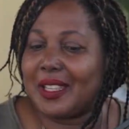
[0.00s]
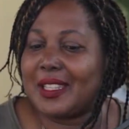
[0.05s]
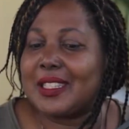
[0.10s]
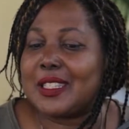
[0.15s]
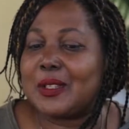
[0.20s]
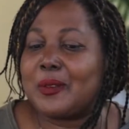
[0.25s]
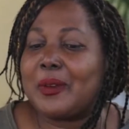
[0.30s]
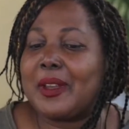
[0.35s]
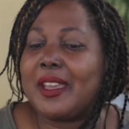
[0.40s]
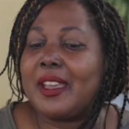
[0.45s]

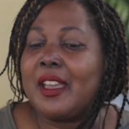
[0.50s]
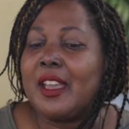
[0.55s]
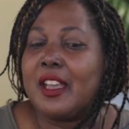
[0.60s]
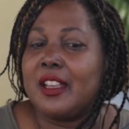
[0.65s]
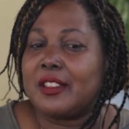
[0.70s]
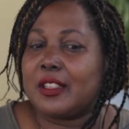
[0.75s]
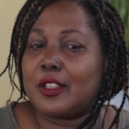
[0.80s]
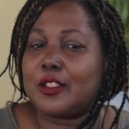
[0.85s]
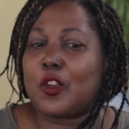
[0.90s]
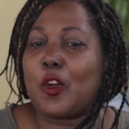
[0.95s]
into it.
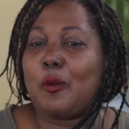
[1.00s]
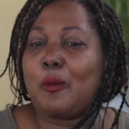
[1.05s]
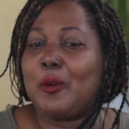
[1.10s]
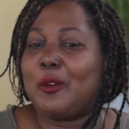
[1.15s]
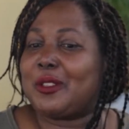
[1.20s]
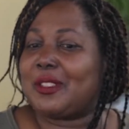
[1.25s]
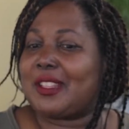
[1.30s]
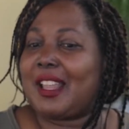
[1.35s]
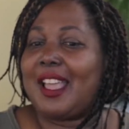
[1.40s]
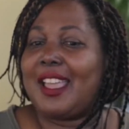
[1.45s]
So it's
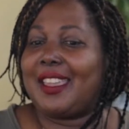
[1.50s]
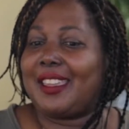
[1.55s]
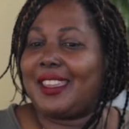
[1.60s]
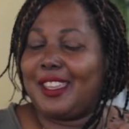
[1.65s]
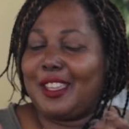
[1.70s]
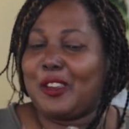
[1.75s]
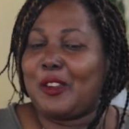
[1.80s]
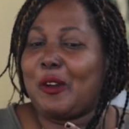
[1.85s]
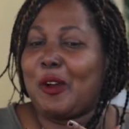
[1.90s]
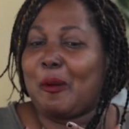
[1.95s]
almost like,
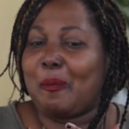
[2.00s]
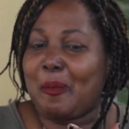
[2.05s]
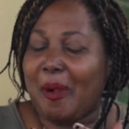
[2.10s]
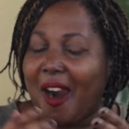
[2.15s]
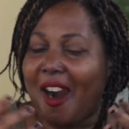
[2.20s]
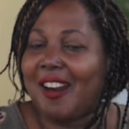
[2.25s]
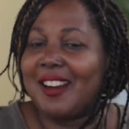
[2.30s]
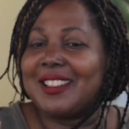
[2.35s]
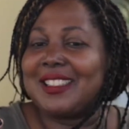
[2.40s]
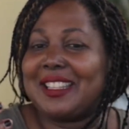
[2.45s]
a
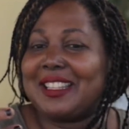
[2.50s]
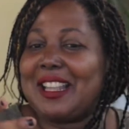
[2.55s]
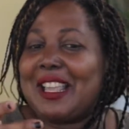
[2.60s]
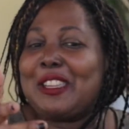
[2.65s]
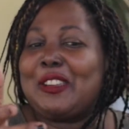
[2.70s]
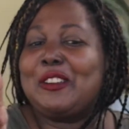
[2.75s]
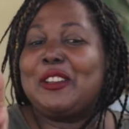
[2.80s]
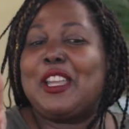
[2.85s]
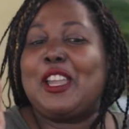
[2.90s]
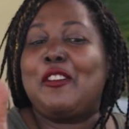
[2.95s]
part of, like
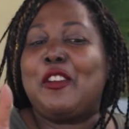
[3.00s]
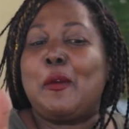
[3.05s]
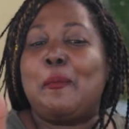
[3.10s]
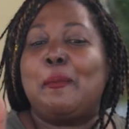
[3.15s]
you're giving